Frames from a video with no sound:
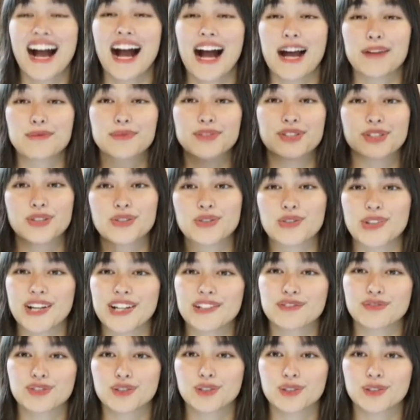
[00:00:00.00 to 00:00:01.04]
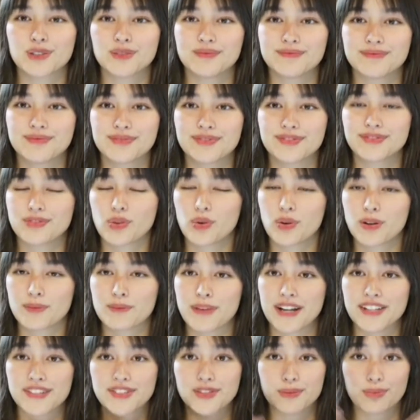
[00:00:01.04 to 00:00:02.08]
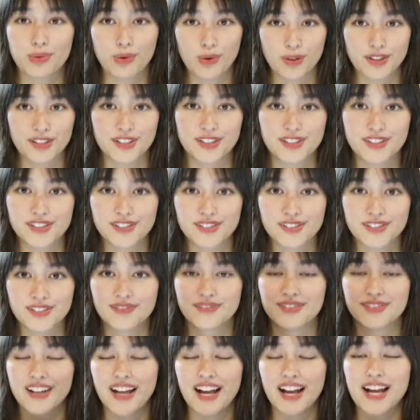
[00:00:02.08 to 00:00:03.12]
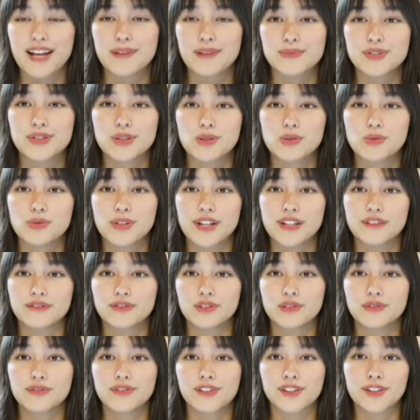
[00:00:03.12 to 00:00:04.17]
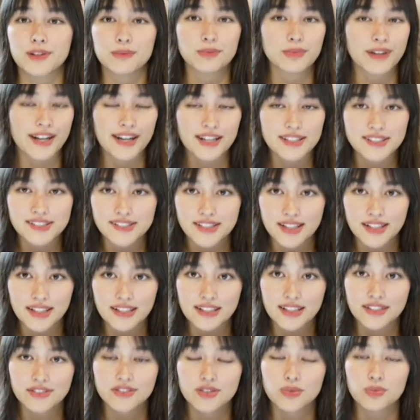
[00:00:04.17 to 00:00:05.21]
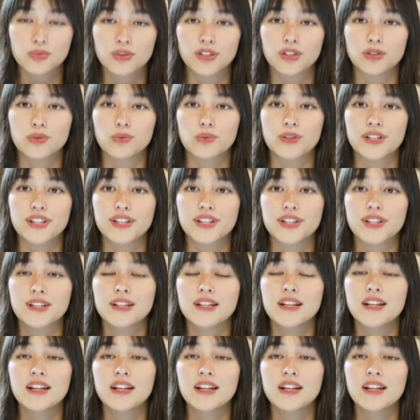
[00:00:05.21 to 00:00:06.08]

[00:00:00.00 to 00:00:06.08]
I'm so grateful for my supporters. I'm so grateful for the brands that I get to work with.